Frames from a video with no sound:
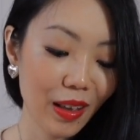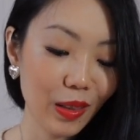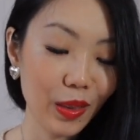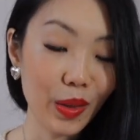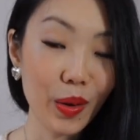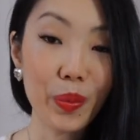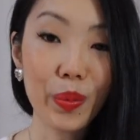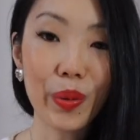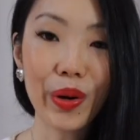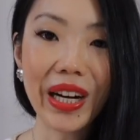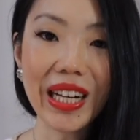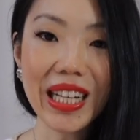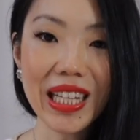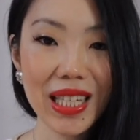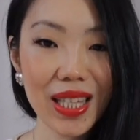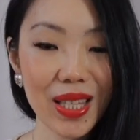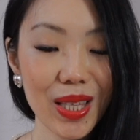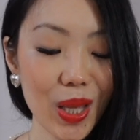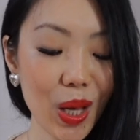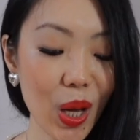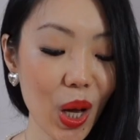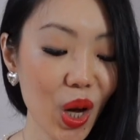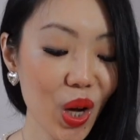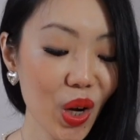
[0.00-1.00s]
The price
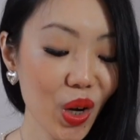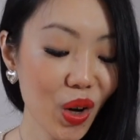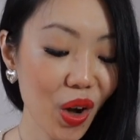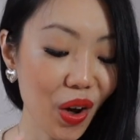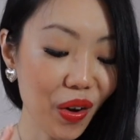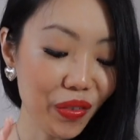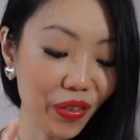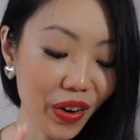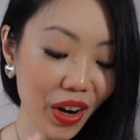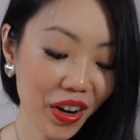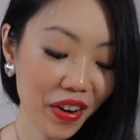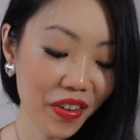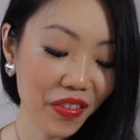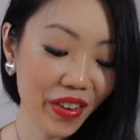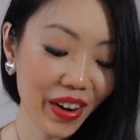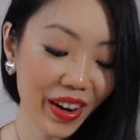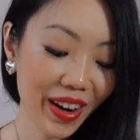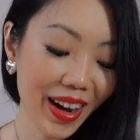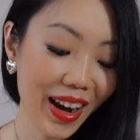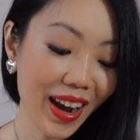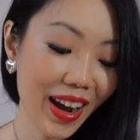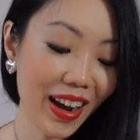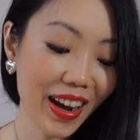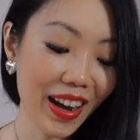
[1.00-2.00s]
though, very,
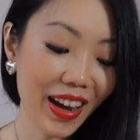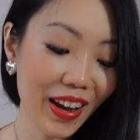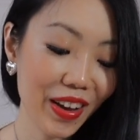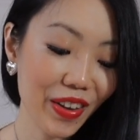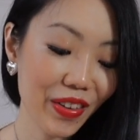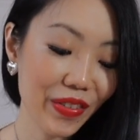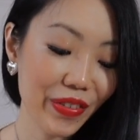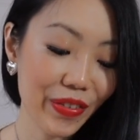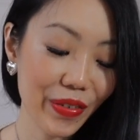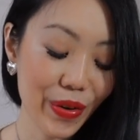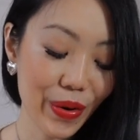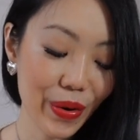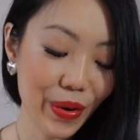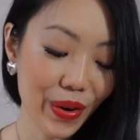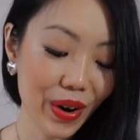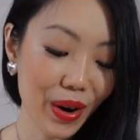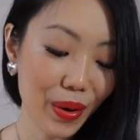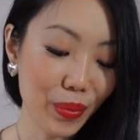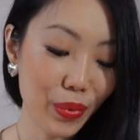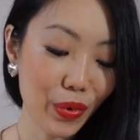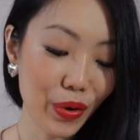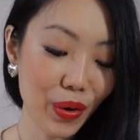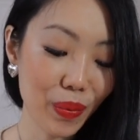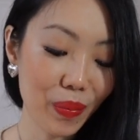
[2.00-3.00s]
very high for a
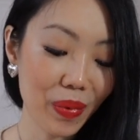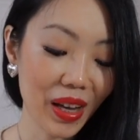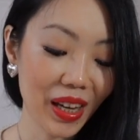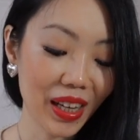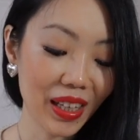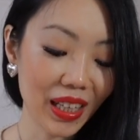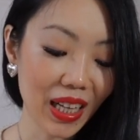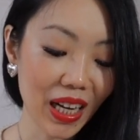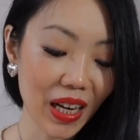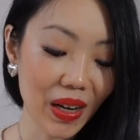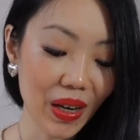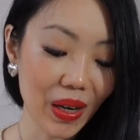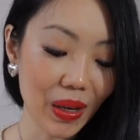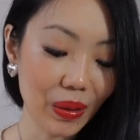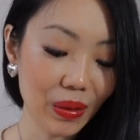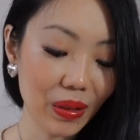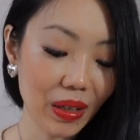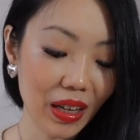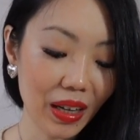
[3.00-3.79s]
boy bag now.